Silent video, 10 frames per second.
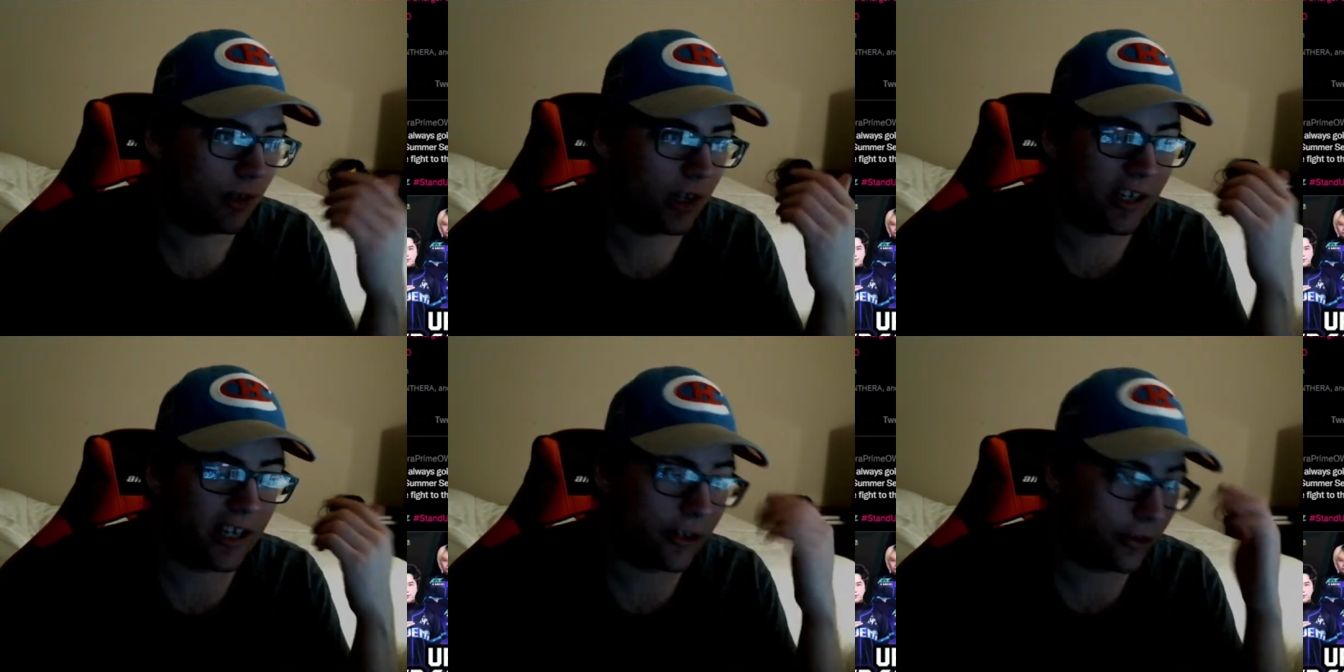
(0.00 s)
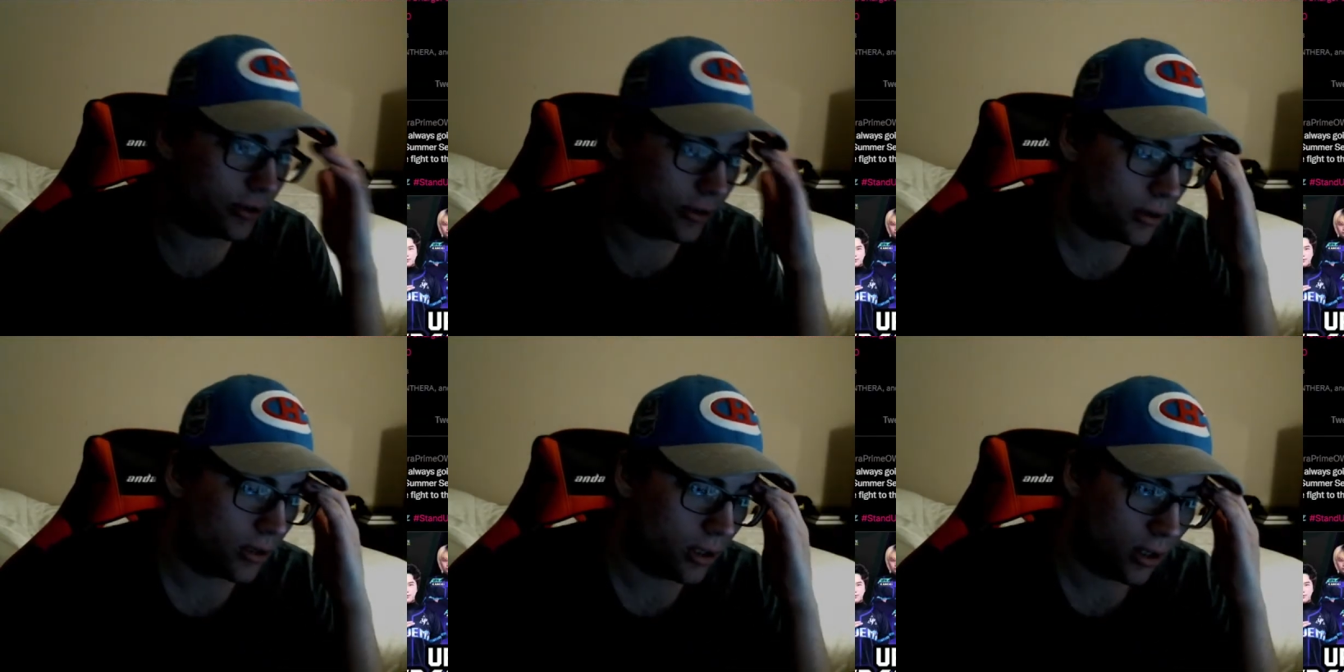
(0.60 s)
contenders,
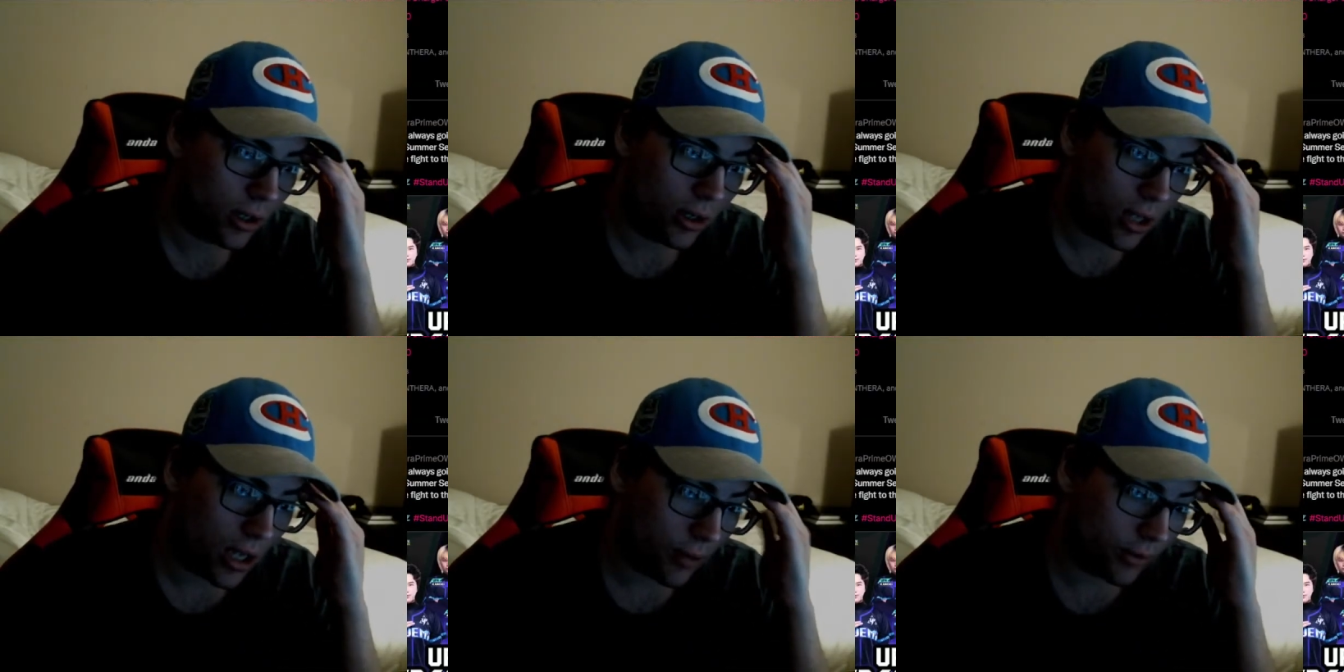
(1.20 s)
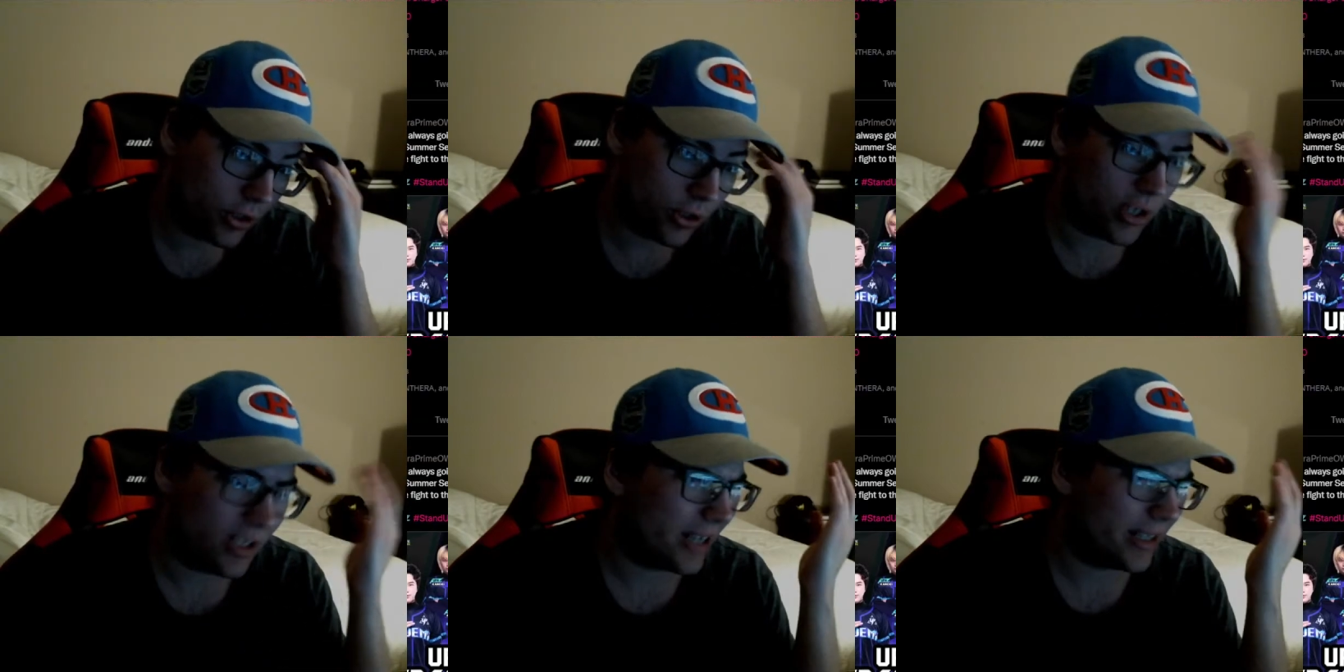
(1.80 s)
which is
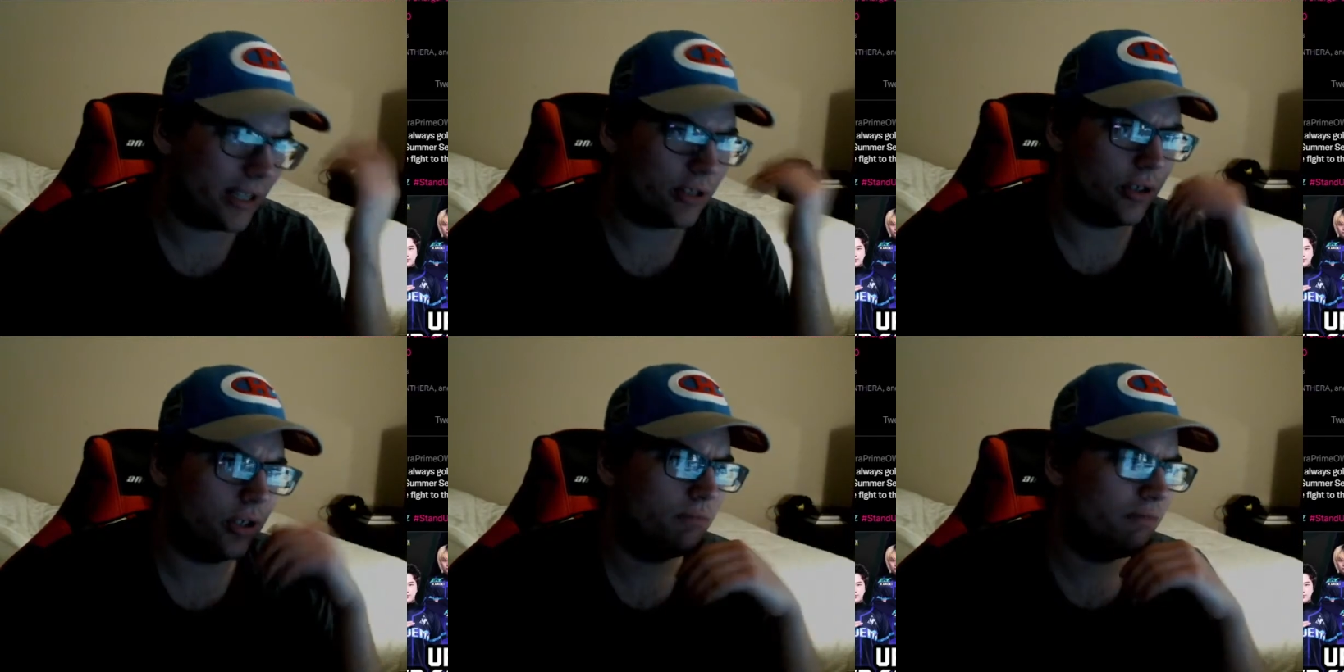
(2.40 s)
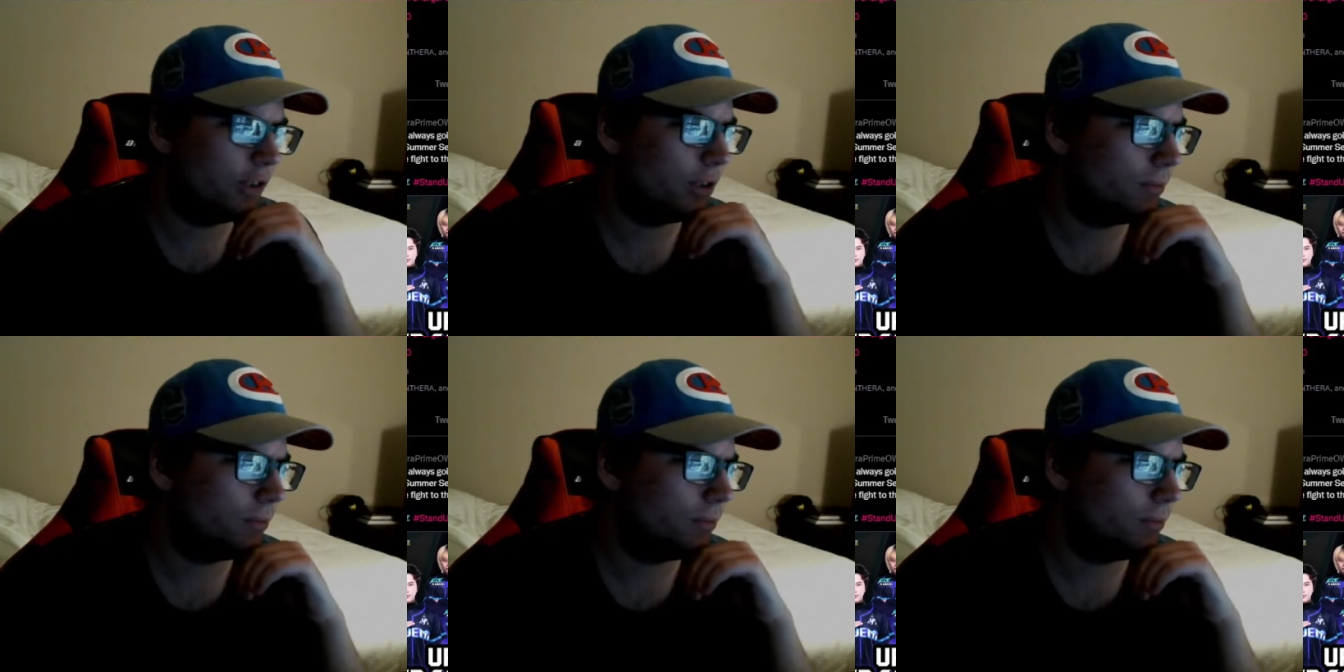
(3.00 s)
good. I think that's good for them.